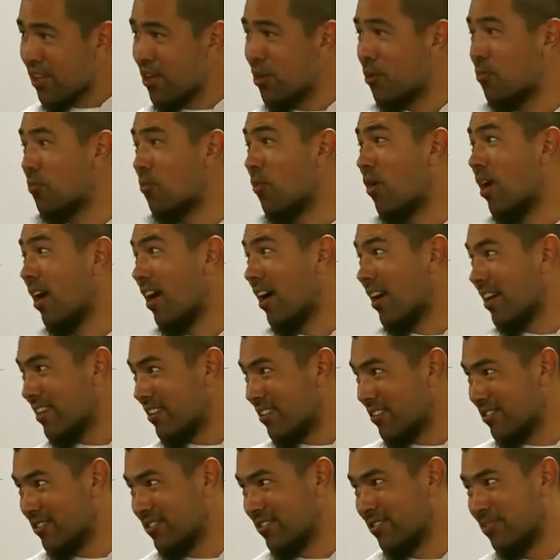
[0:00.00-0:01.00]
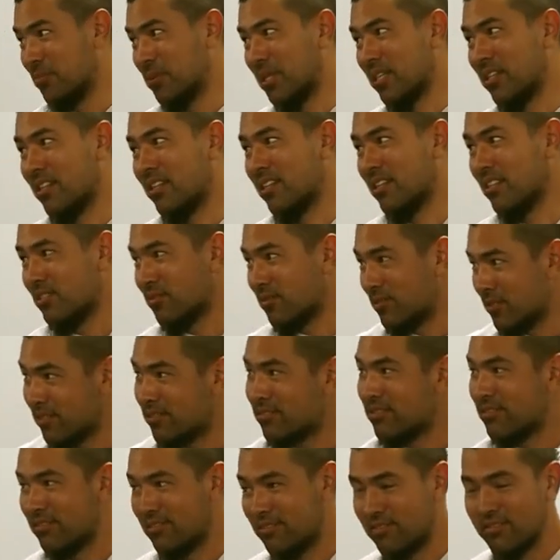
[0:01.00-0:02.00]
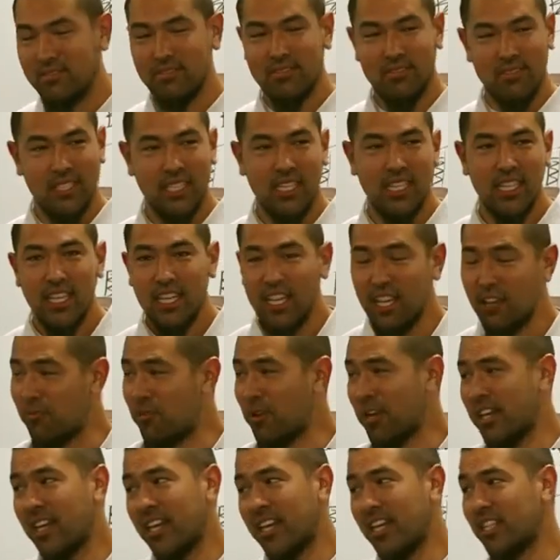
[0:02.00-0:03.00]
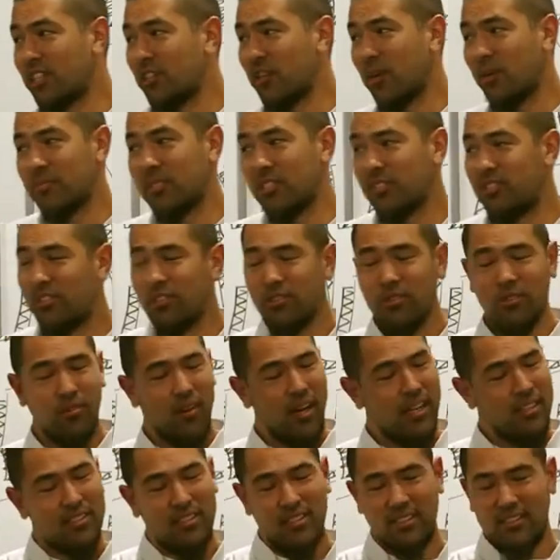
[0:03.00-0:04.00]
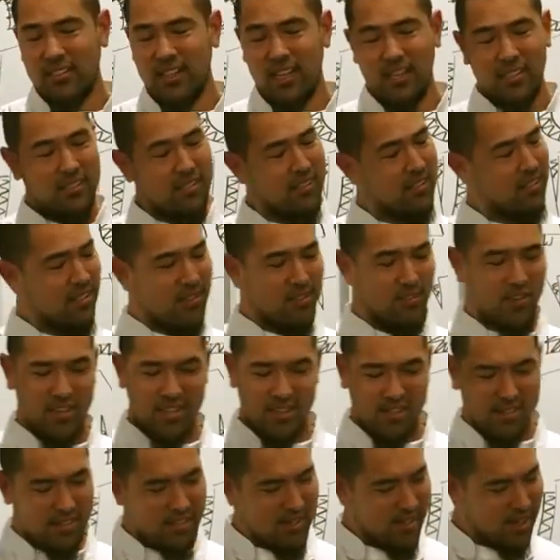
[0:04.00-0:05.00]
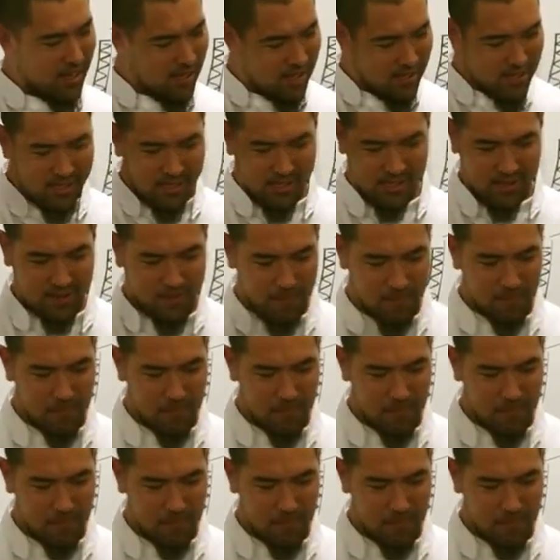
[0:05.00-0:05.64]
A 1. Oh, my goodness. If we can get you up to 2, great success. Great success.